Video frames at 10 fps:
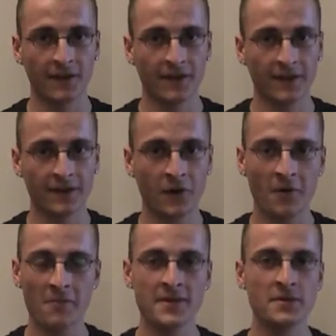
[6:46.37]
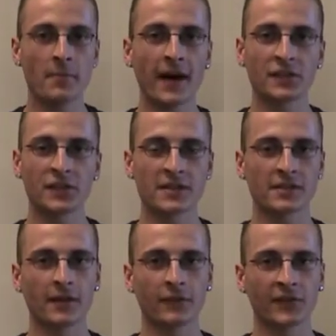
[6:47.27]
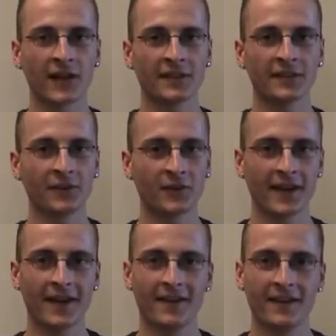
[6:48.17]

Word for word: You know, you might just have started, okay,